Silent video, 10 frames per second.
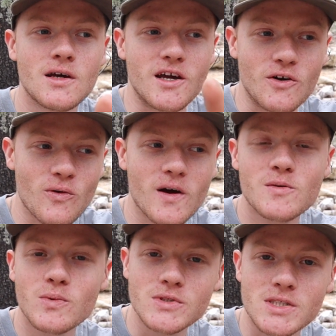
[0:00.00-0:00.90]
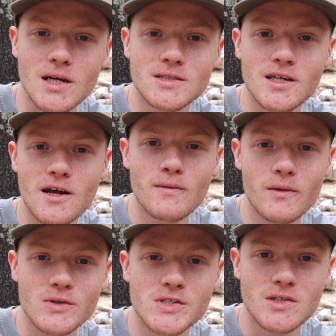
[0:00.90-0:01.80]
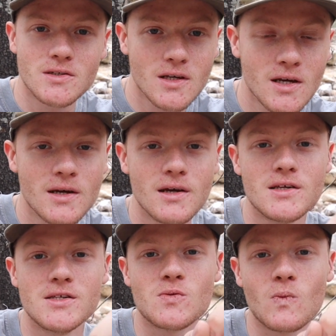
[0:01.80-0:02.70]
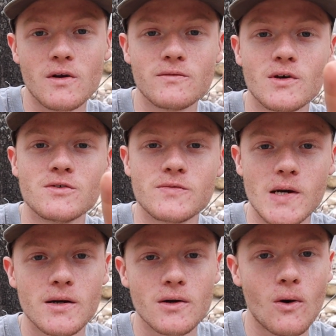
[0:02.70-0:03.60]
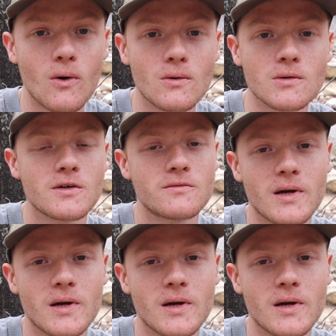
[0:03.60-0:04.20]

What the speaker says: incredible sights that I've ever seen is one of those very old,